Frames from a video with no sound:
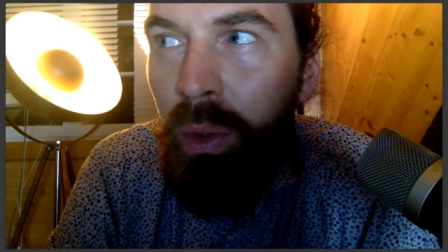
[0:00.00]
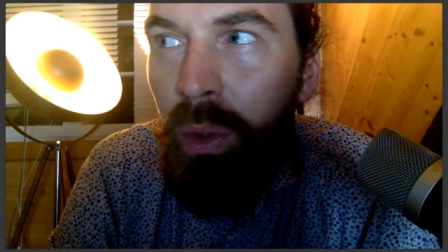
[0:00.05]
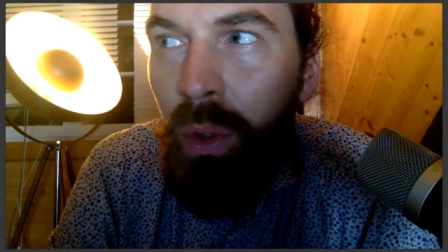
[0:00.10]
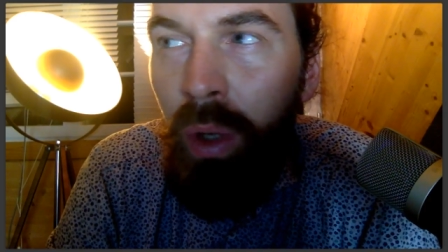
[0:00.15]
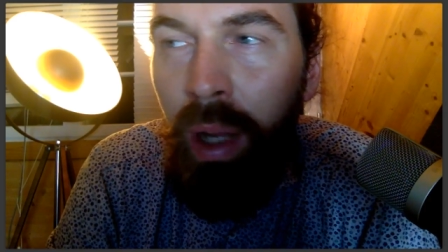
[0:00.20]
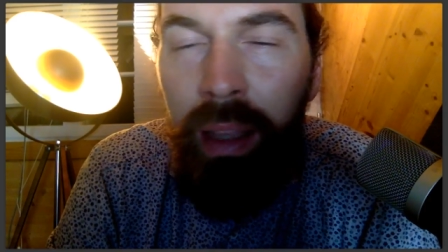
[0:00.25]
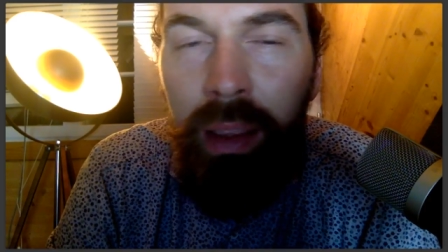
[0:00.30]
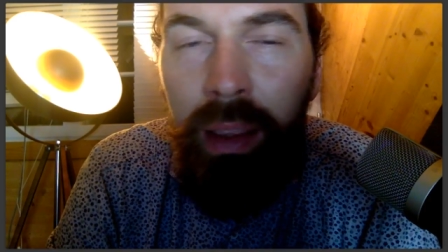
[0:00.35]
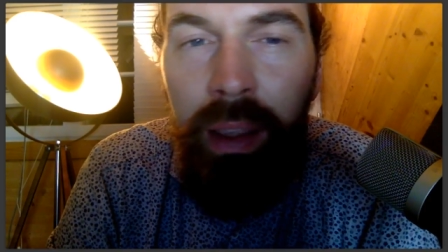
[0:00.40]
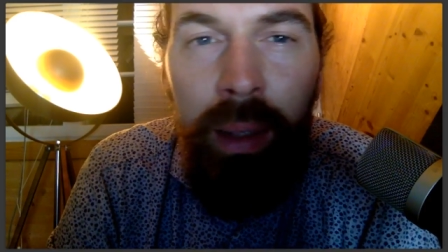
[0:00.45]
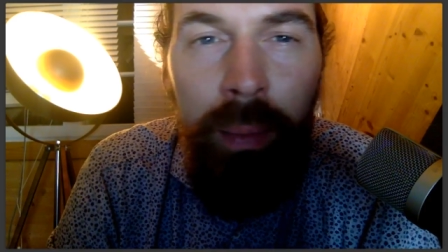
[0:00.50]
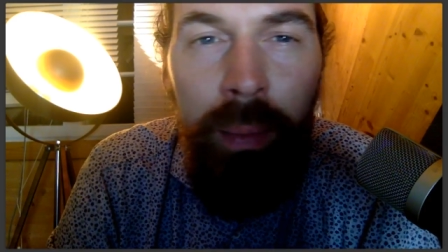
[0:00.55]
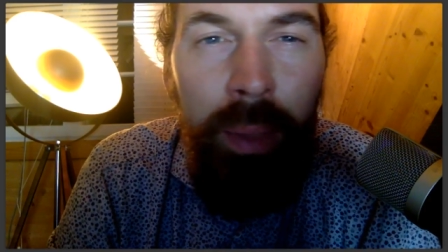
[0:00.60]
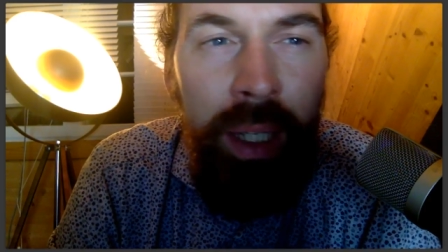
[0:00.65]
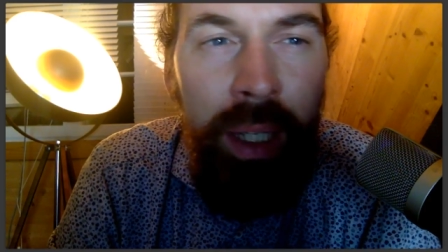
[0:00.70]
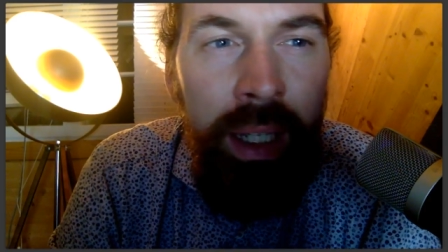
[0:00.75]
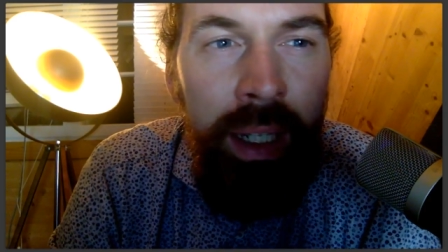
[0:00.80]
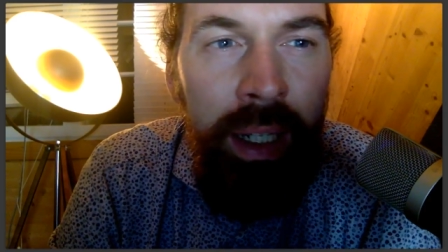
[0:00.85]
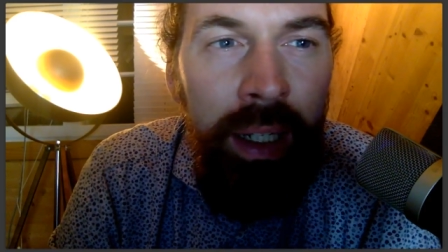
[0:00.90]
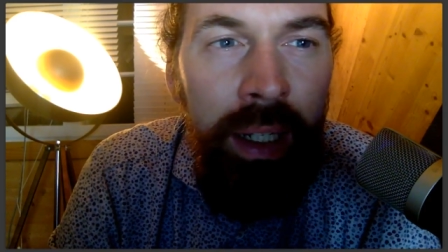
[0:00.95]
let them
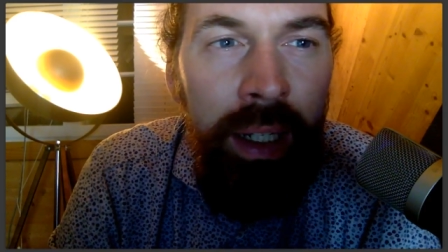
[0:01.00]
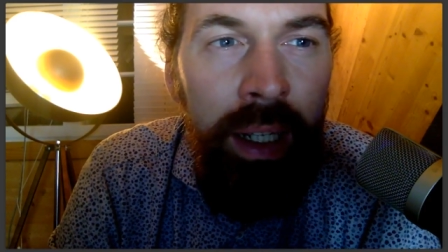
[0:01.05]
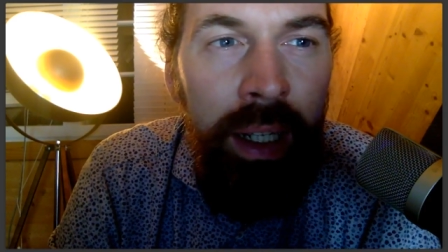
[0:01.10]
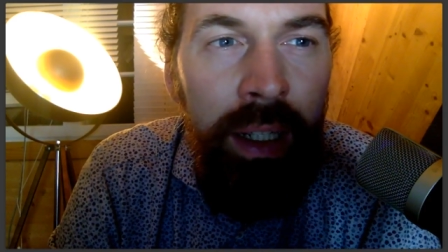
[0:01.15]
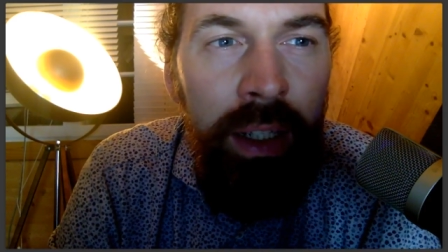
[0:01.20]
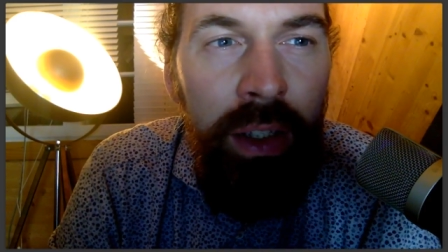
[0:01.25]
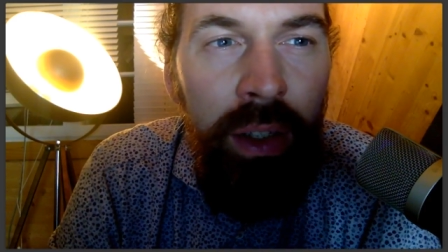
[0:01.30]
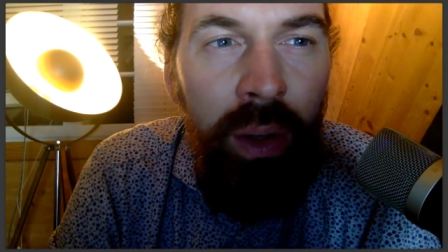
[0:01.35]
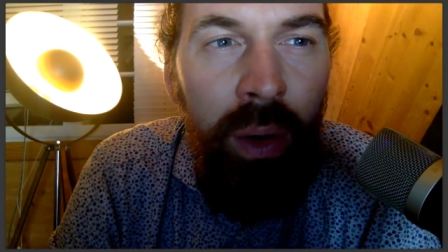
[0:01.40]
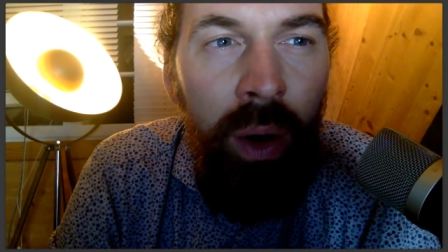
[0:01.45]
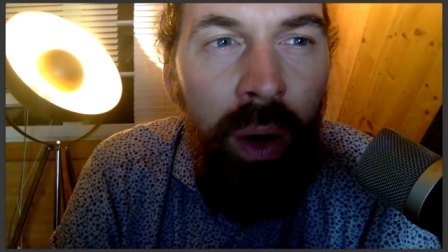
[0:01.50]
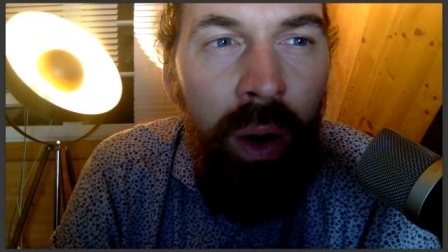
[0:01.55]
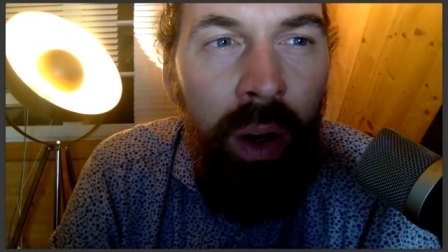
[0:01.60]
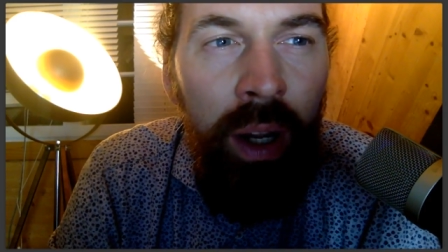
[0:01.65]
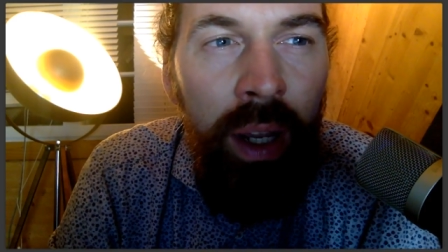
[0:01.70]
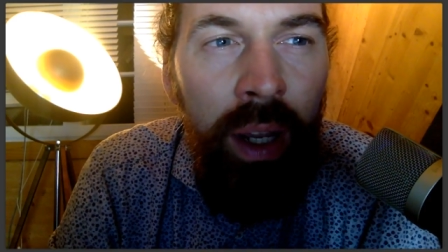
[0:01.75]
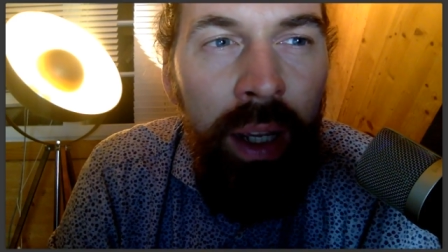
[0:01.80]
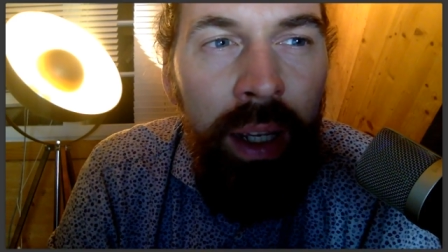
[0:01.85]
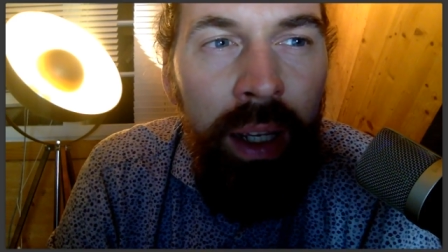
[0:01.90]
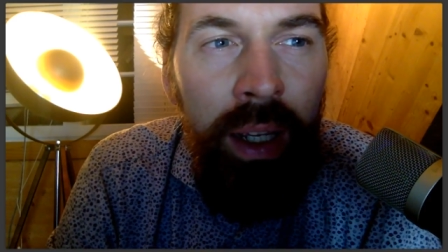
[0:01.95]
in and so on,
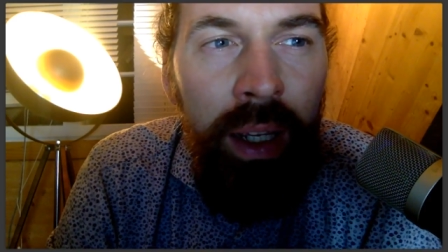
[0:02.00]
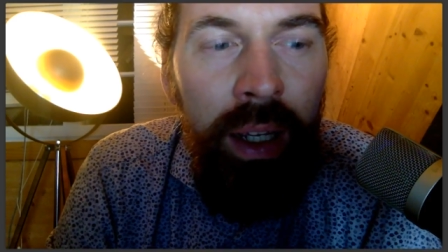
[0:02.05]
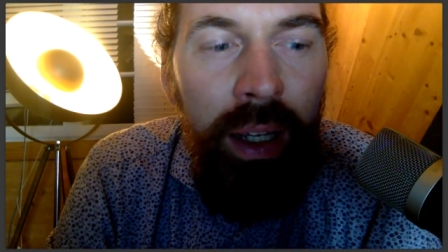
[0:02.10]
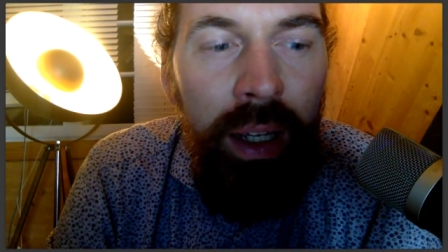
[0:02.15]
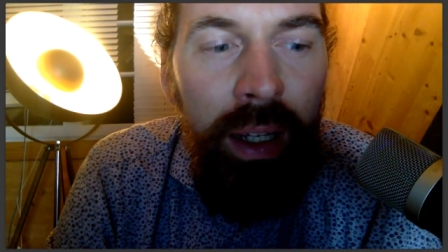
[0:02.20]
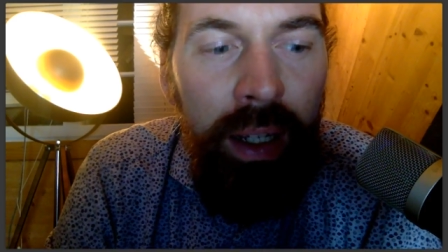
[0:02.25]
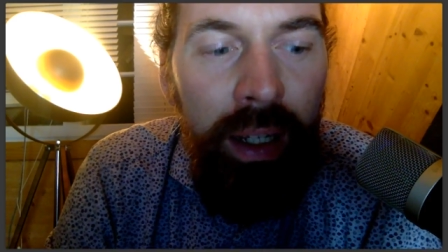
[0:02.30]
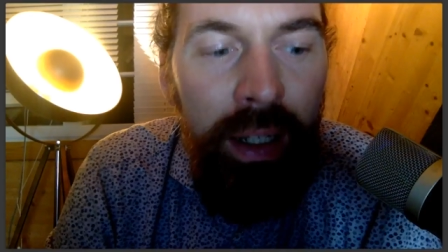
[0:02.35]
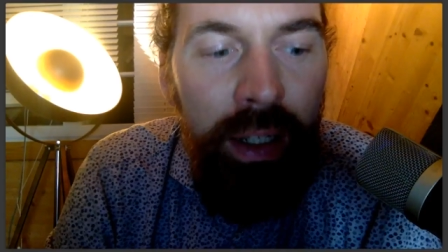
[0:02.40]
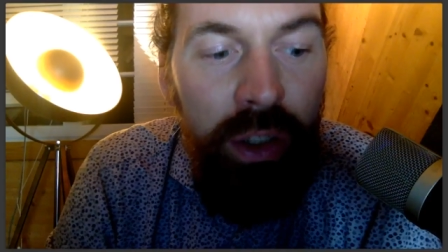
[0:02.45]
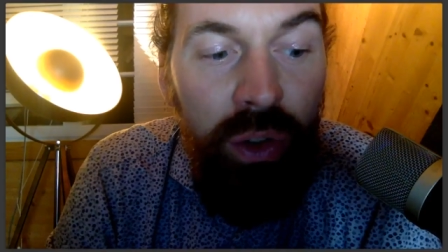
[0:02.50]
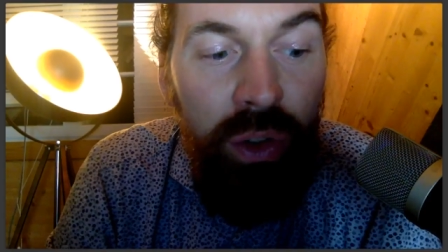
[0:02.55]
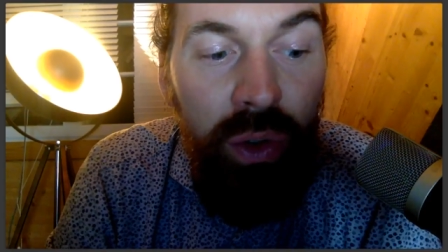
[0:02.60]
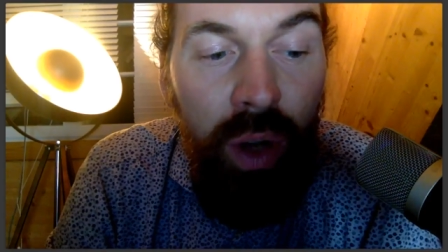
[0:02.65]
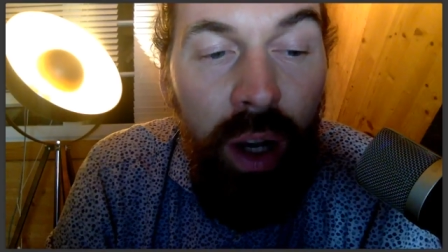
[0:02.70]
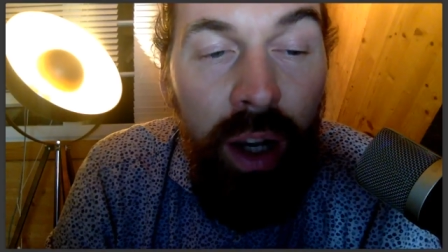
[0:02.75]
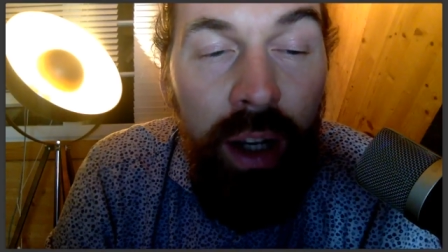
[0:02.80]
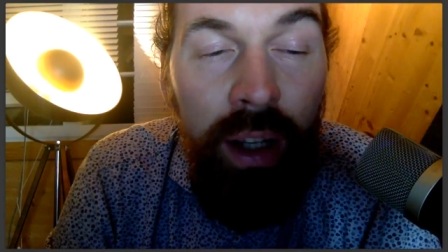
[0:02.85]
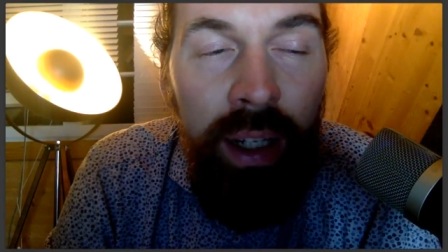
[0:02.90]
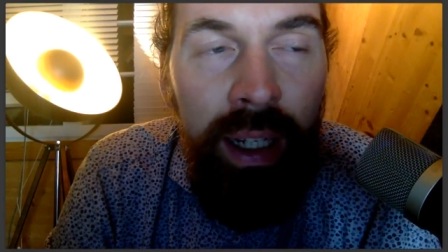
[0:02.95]
and
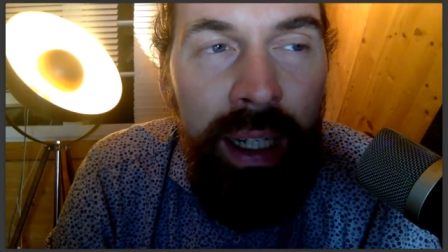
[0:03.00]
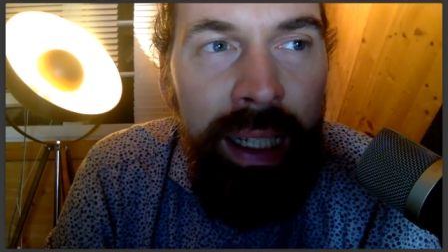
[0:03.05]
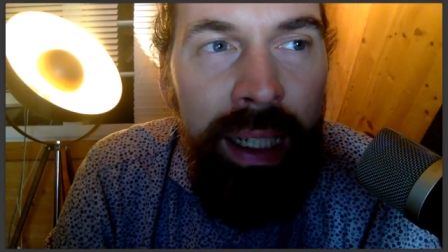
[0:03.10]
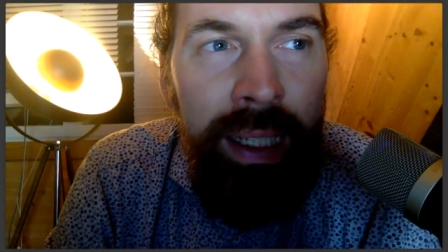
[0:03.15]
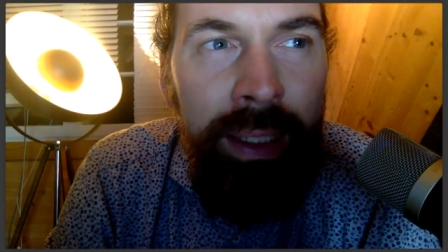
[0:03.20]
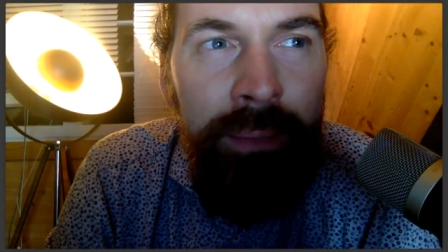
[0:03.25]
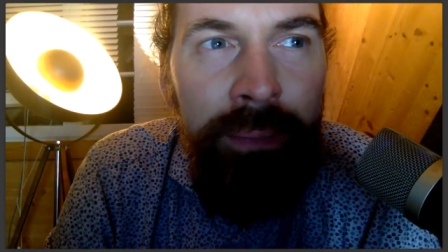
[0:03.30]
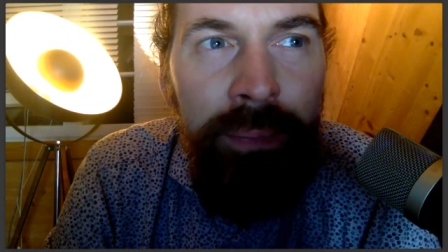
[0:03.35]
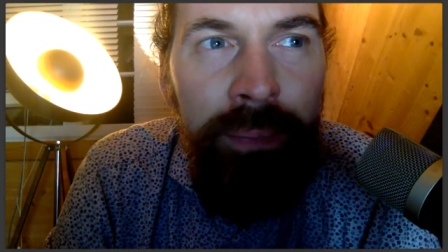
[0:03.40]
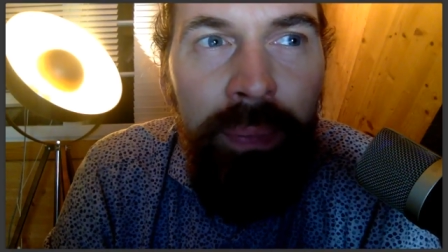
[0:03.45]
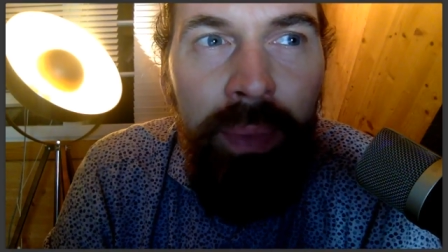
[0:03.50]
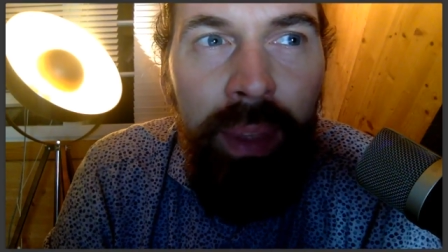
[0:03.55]
struggling,